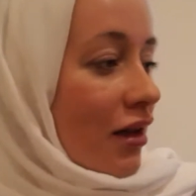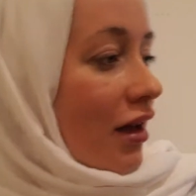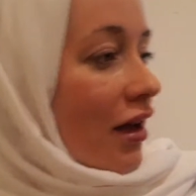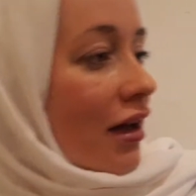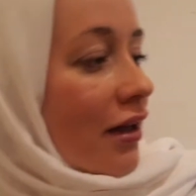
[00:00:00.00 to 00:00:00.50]

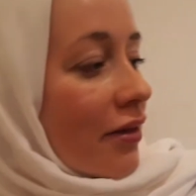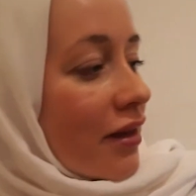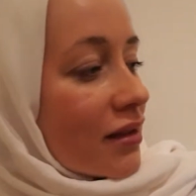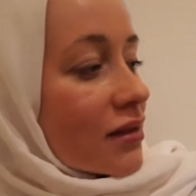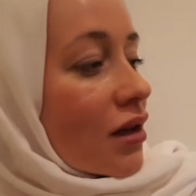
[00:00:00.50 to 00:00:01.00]
and
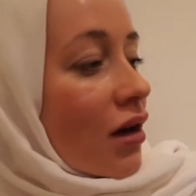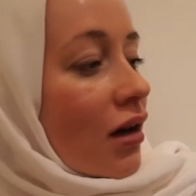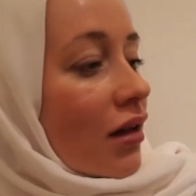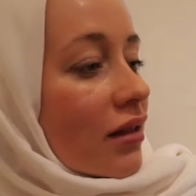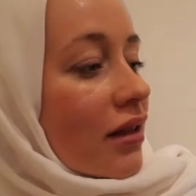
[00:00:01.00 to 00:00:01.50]
it's
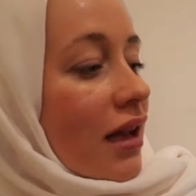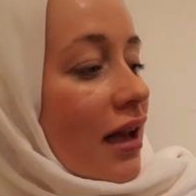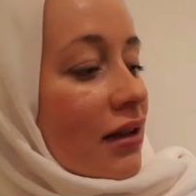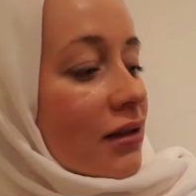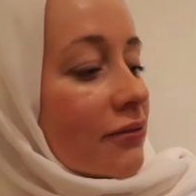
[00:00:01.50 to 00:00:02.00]
called The
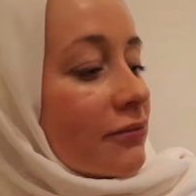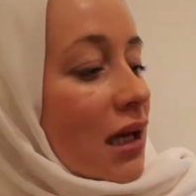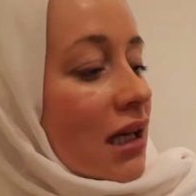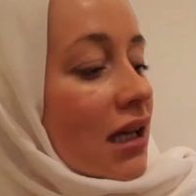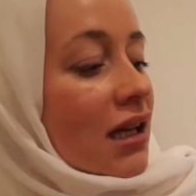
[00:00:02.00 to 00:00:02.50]
End of
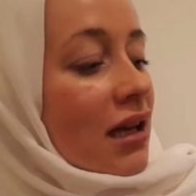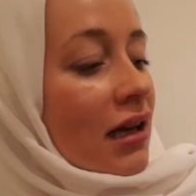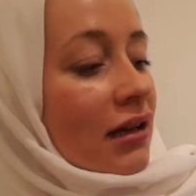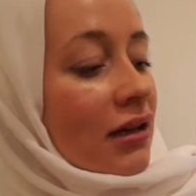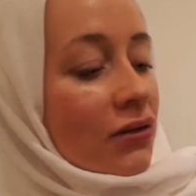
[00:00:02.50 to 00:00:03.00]
Money and the